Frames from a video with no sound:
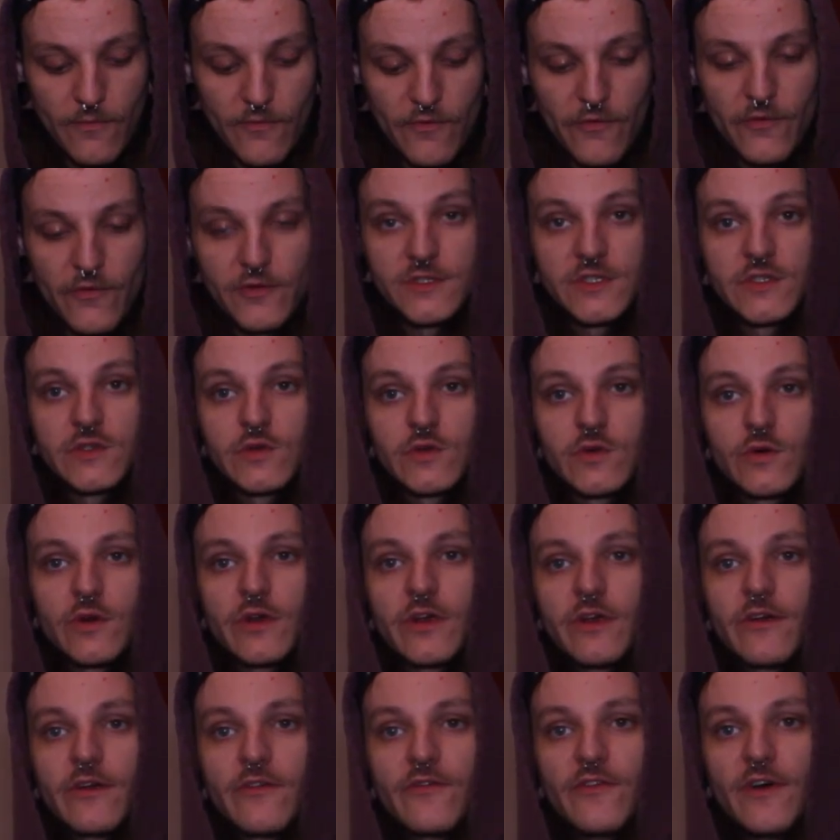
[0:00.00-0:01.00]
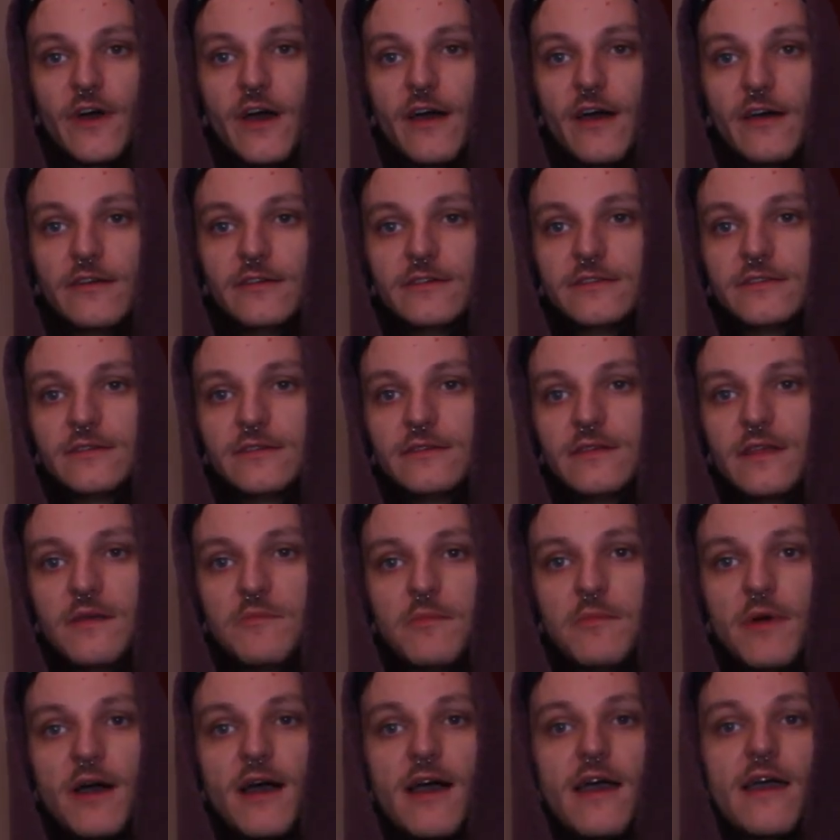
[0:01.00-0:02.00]
for storing your files than
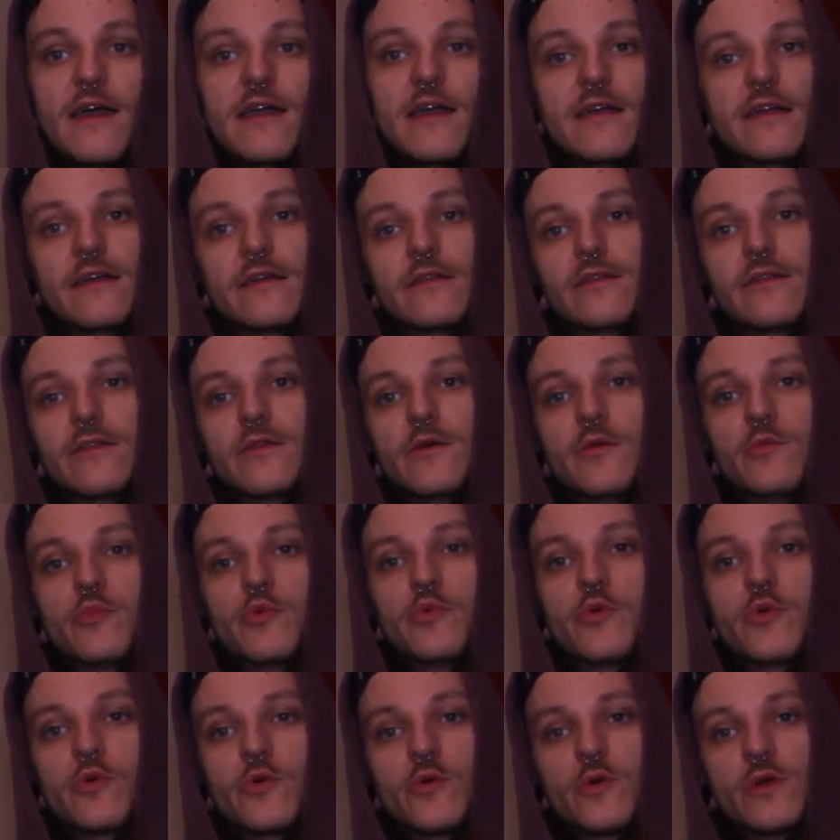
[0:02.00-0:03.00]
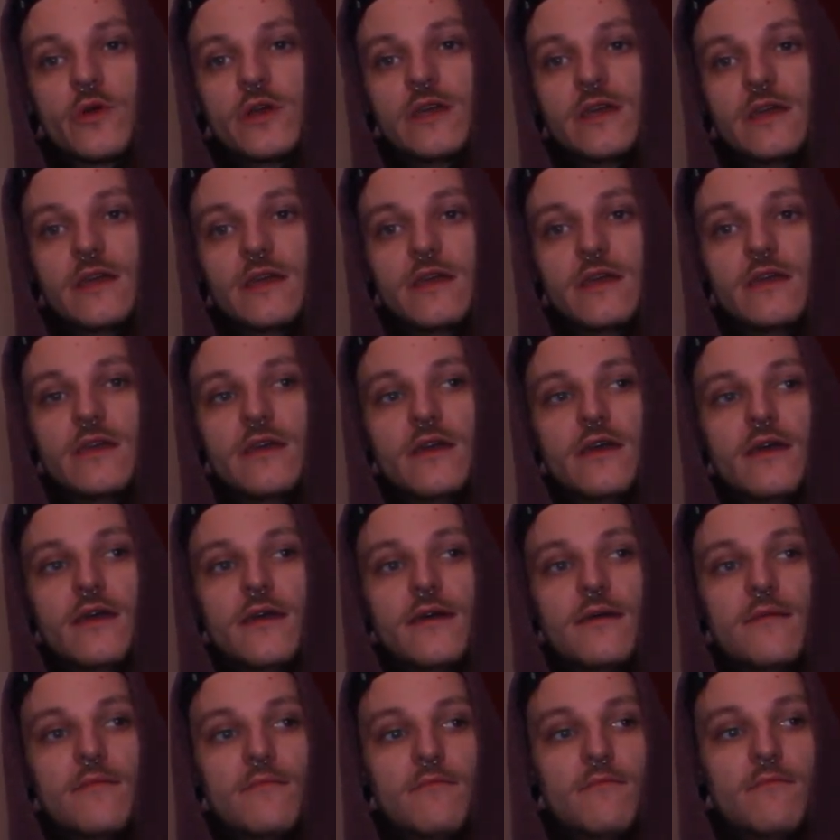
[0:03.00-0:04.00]
buying the
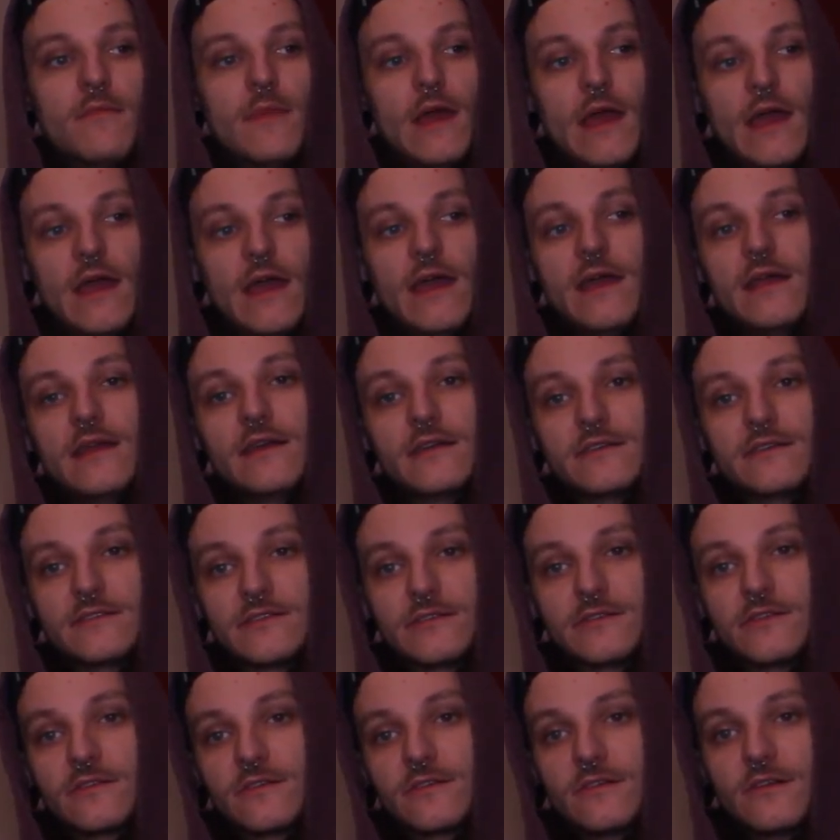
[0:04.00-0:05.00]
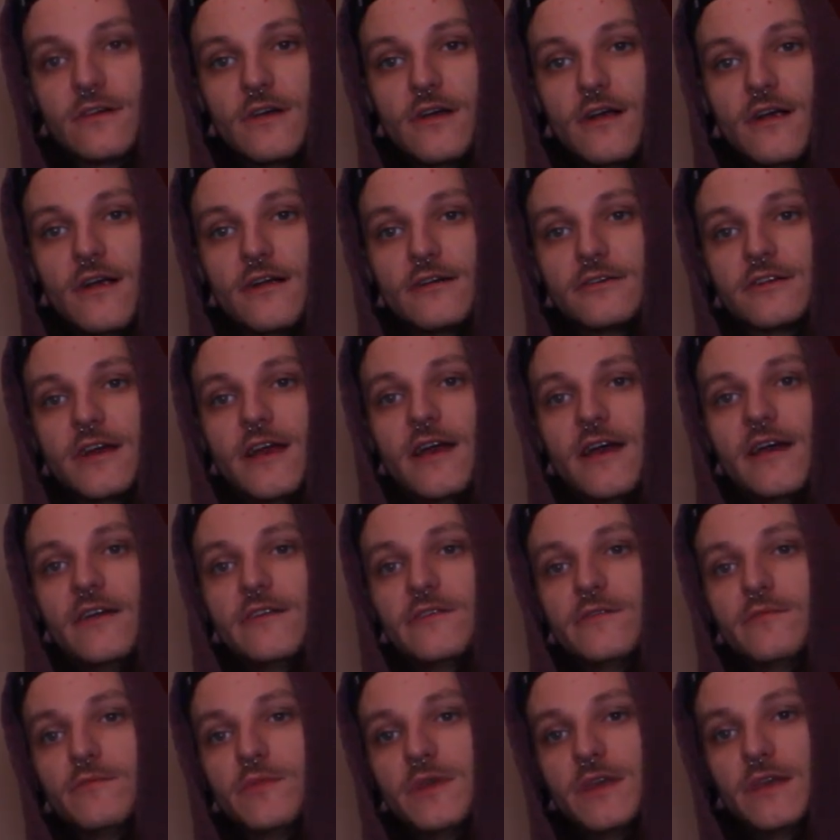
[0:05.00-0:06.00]
pre-made external hard
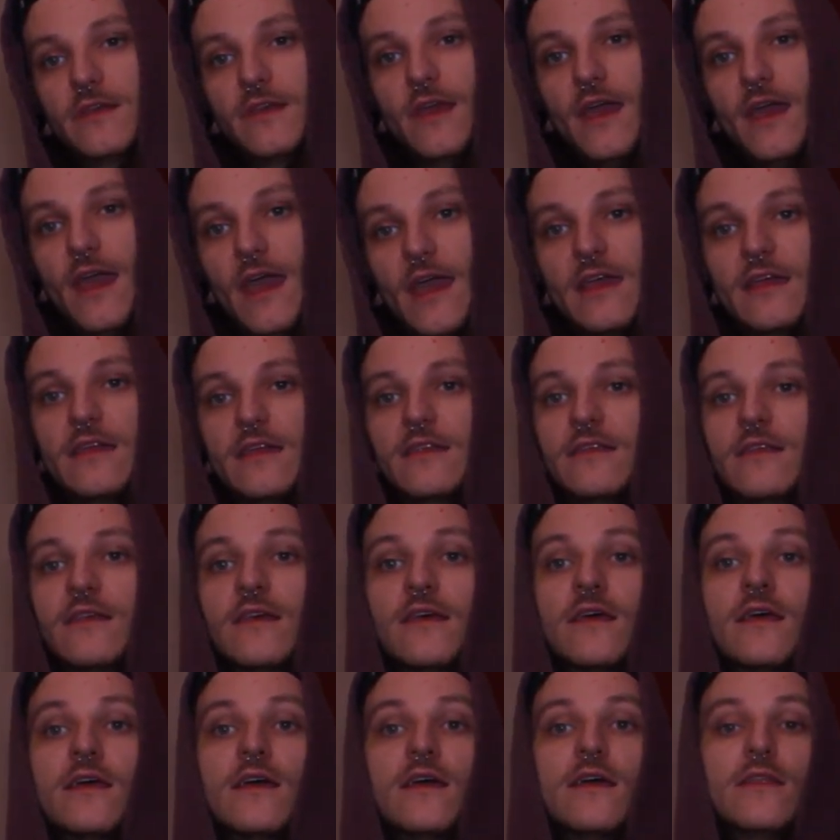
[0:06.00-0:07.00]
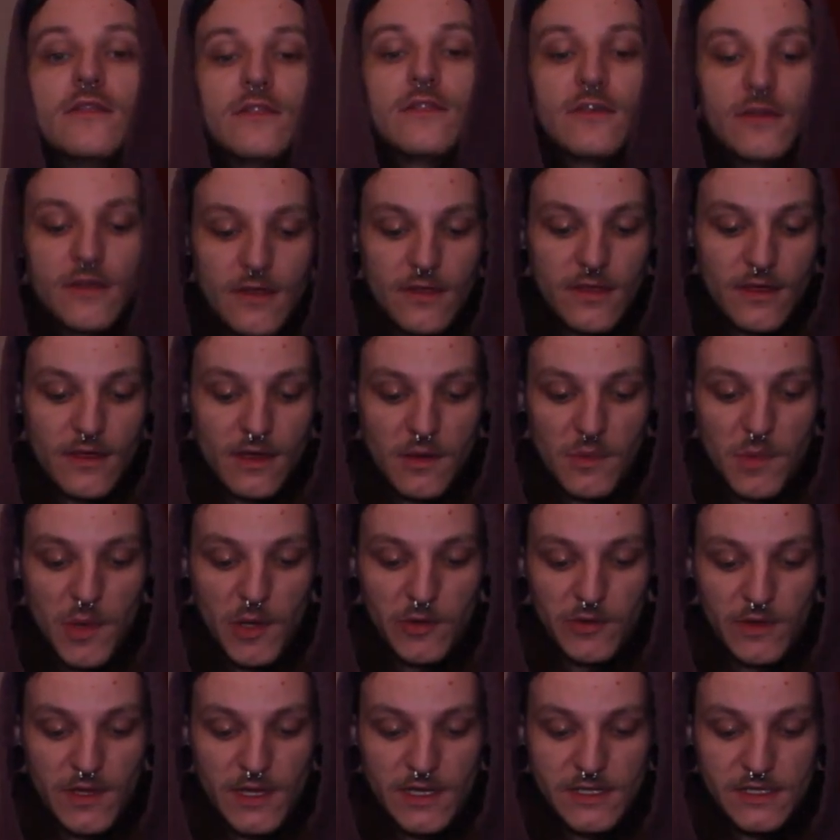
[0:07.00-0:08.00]
drives. And the good thing
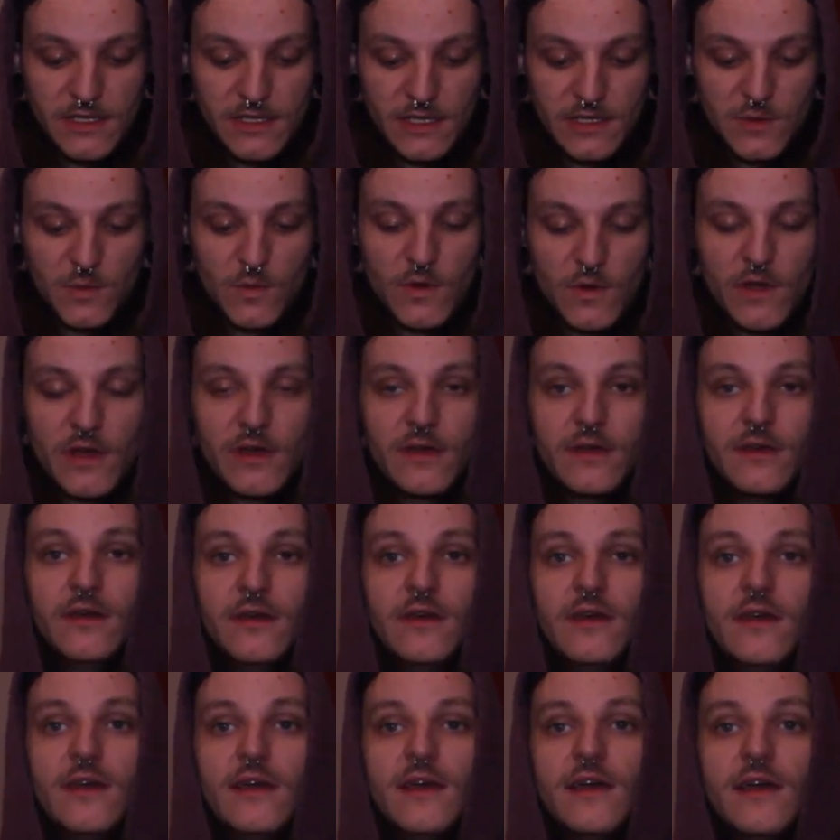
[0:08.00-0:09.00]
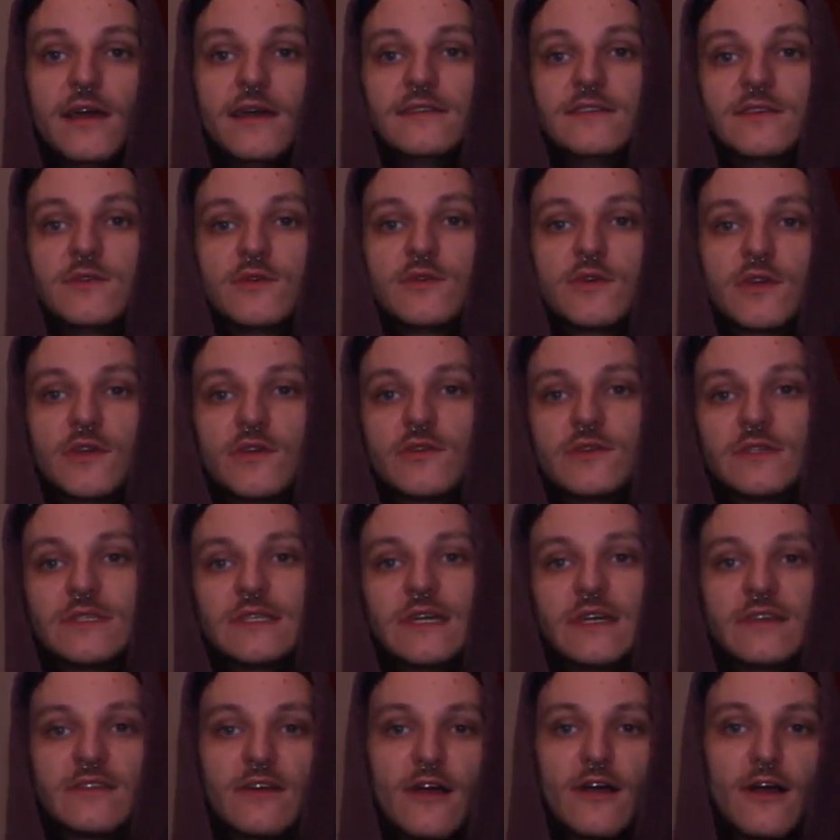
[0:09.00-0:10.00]
about this as well is you can always
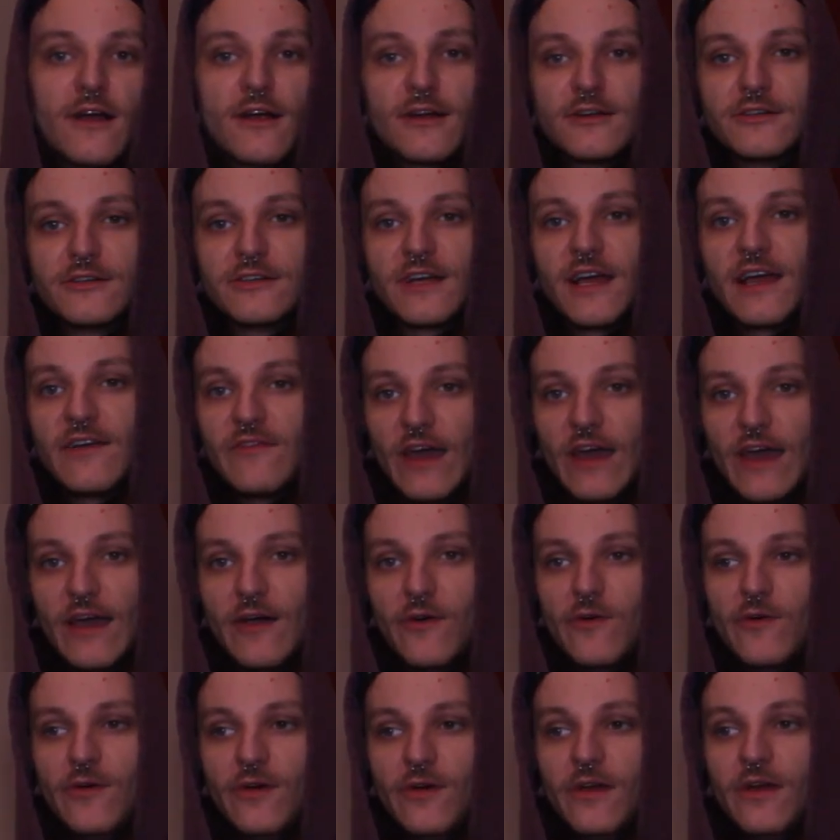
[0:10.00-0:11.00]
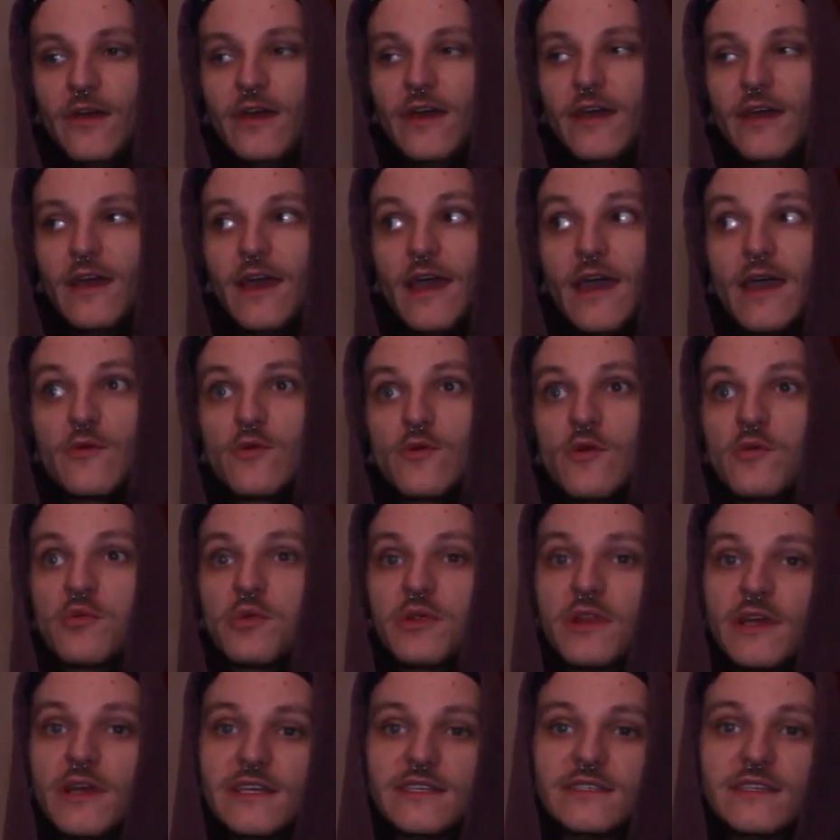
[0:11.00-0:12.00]
take the hard drive out and
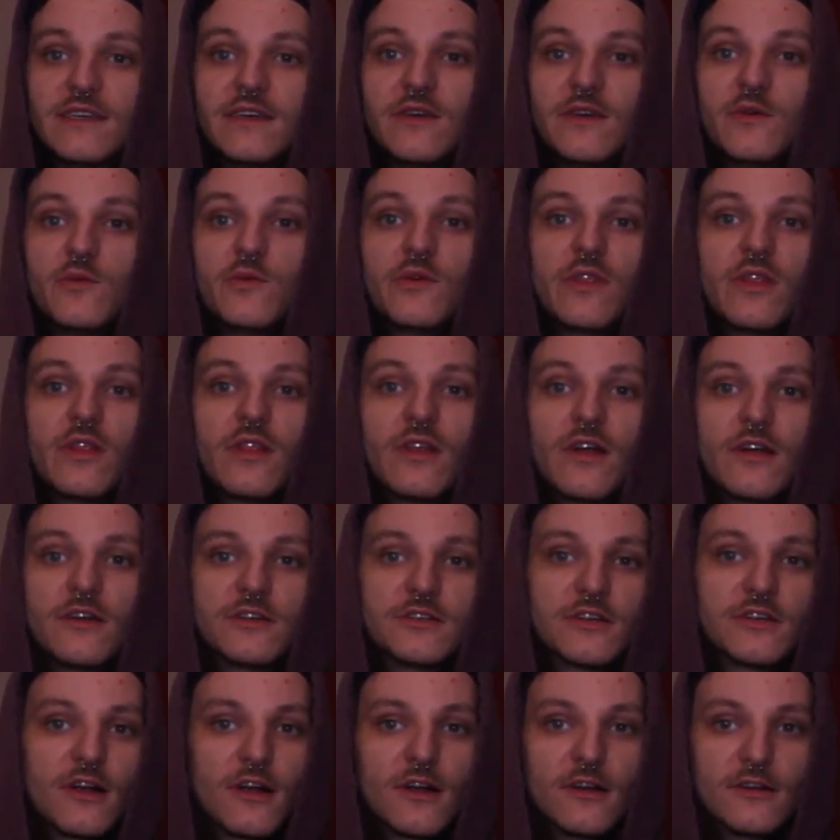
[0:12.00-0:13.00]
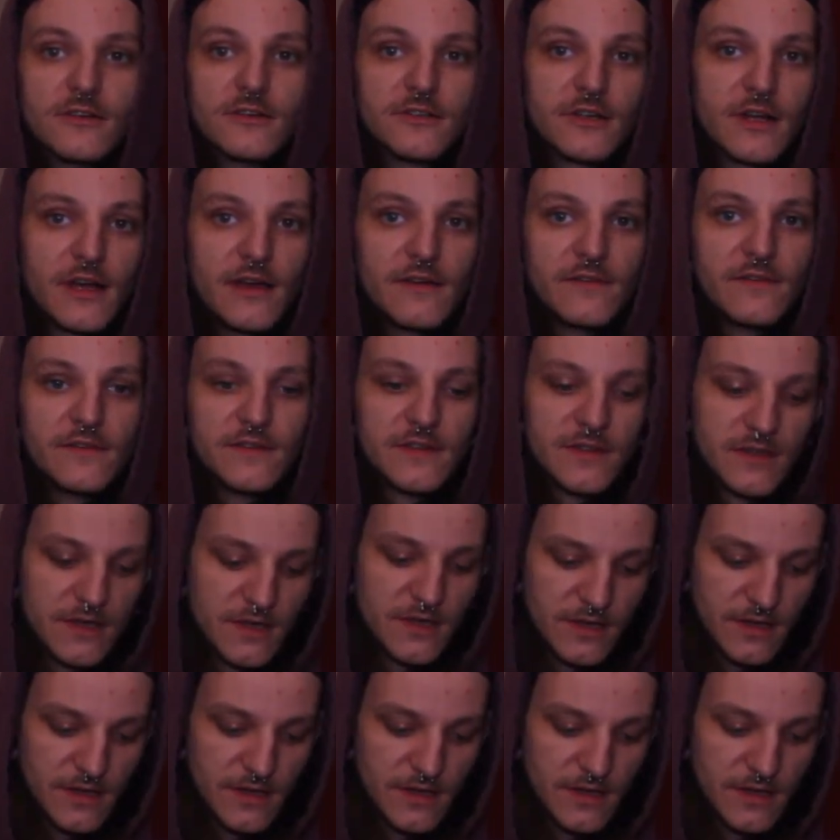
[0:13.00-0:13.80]
replace it with larger hard drives.